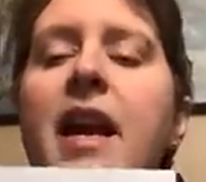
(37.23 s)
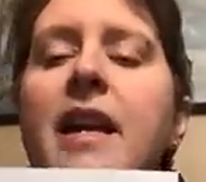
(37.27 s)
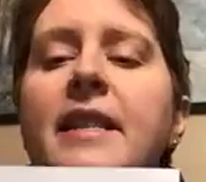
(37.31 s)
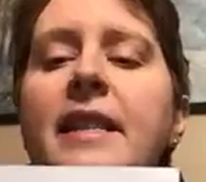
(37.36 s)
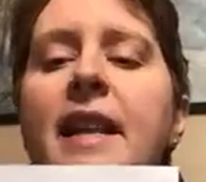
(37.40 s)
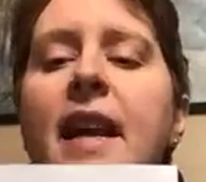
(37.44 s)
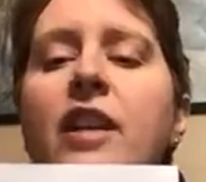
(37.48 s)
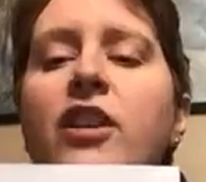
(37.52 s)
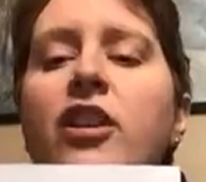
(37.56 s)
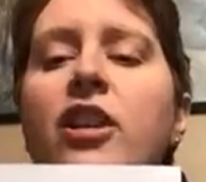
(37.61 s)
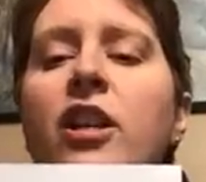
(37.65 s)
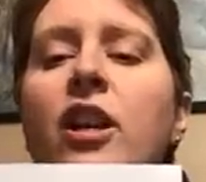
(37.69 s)

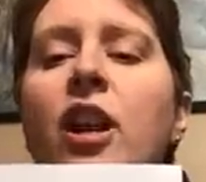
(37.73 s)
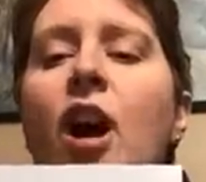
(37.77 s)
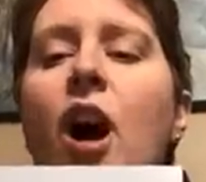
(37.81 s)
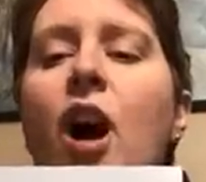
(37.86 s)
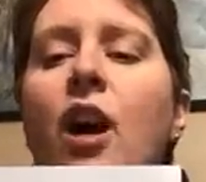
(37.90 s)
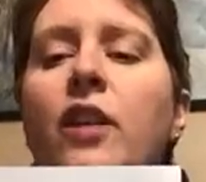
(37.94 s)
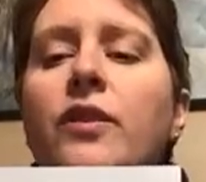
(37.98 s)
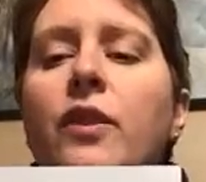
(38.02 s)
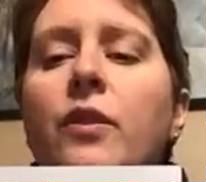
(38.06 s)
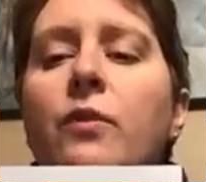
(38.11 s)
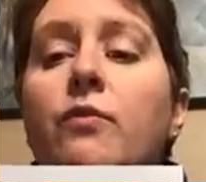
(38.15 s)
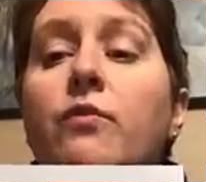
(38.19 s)
It's actually
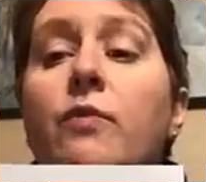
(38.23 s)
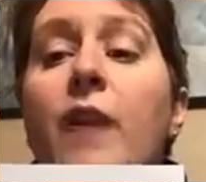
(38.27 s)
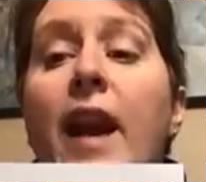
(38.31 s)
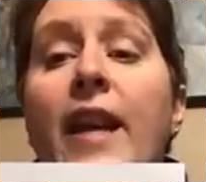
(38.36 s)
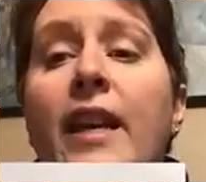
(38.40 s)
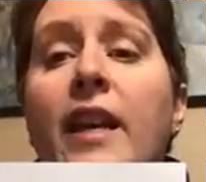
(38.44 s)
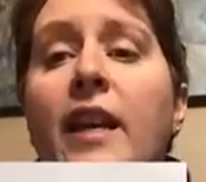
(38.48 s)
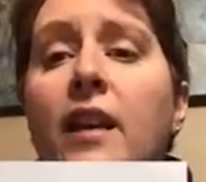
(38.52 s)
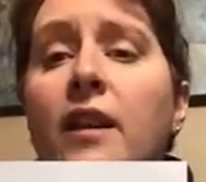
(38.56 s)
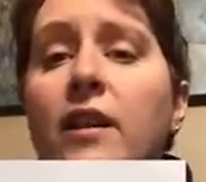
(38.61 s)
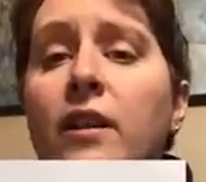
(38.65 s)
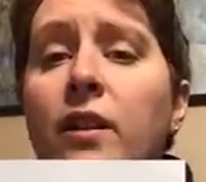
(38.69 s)
called a
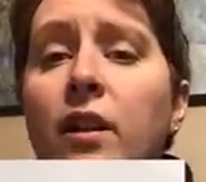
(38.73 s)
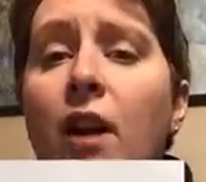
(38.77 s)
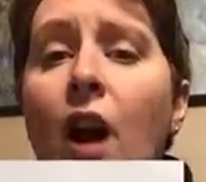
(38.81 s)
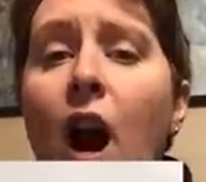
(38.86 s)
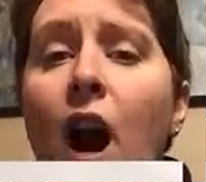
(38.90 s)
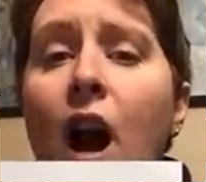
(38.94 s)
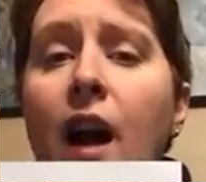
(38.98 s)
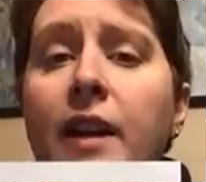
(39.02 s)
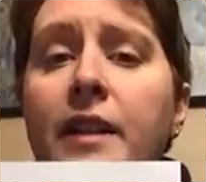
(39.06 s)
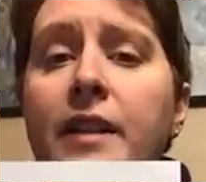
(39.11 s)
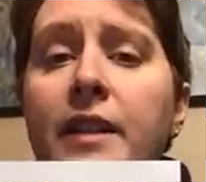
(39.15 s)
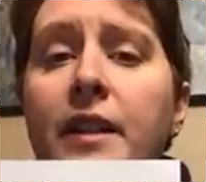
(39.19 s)
regular
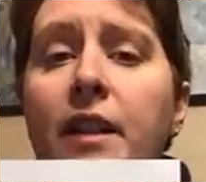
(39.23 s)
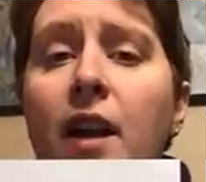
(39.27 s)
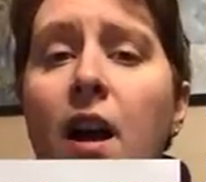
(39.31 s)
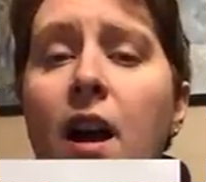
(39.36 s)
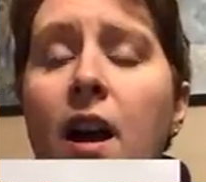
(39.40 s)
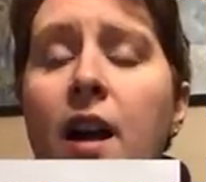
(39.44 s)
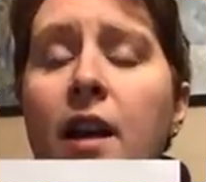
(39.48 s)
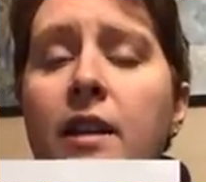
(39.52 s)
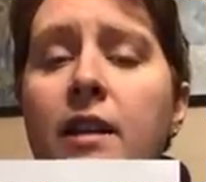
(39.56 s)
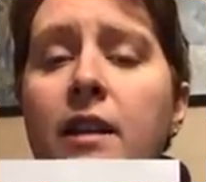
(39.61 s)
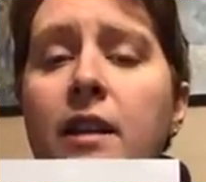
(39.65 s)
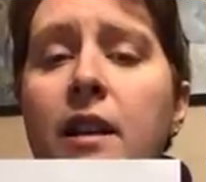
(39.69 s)

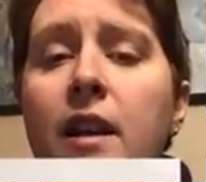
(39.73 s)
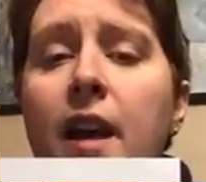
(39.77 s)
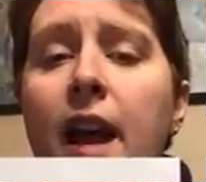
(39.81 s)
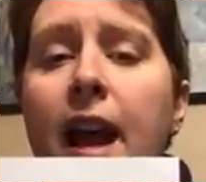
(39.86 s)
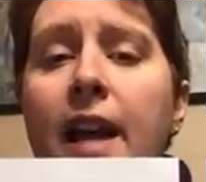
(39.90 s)
octagon.